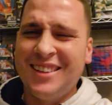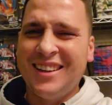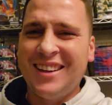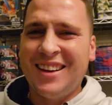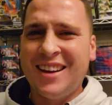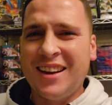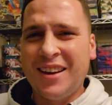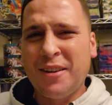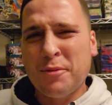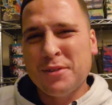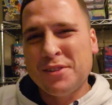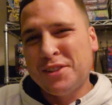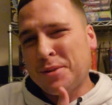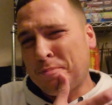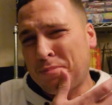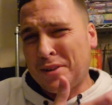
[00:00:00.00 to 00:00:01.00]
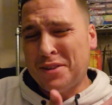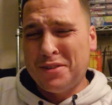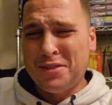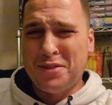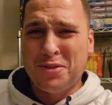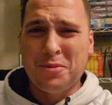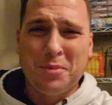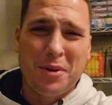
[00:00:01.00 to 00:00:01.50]
yeah, I was zipping
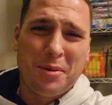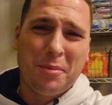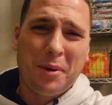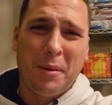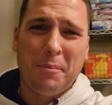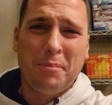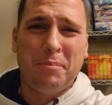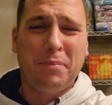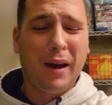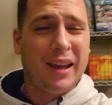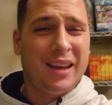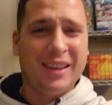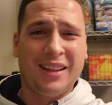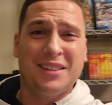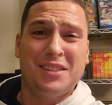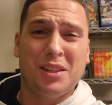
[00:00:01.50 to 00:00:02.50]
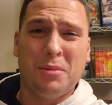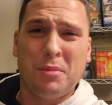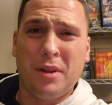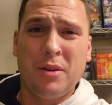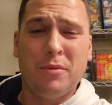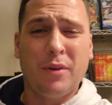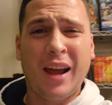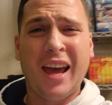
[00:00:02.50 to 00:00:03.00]
and zooming on my bike and
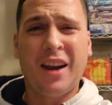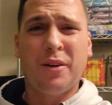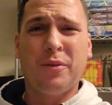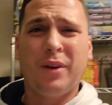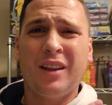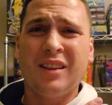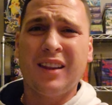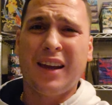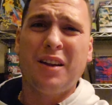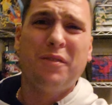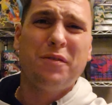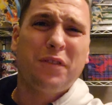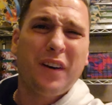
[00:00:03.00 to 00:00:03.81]
somebody ran a red light.